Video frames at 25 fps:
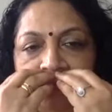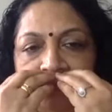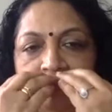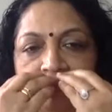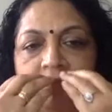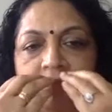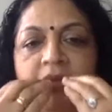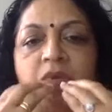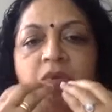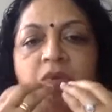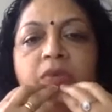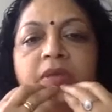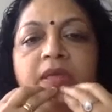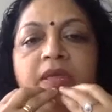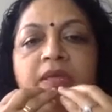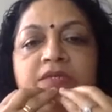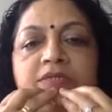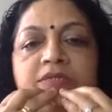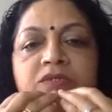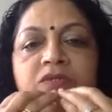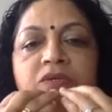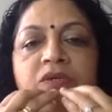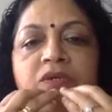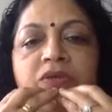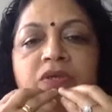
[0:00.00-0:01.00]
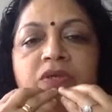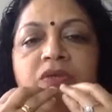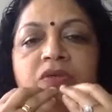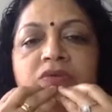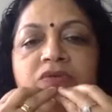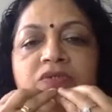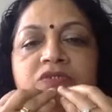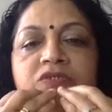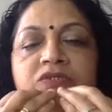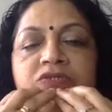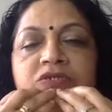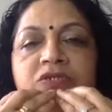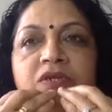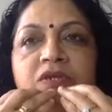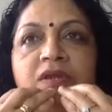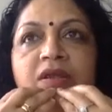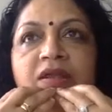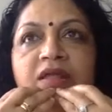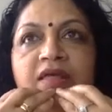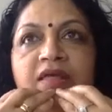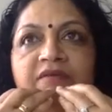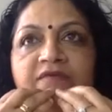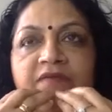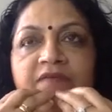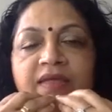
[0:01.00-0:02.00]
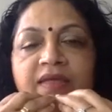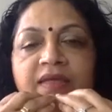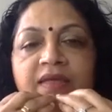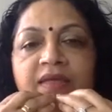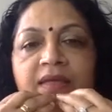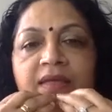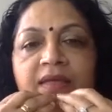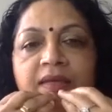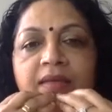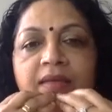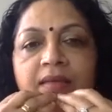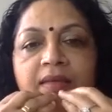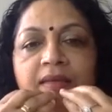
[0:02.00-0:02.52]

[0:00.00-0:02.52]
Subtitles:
But we are so used to living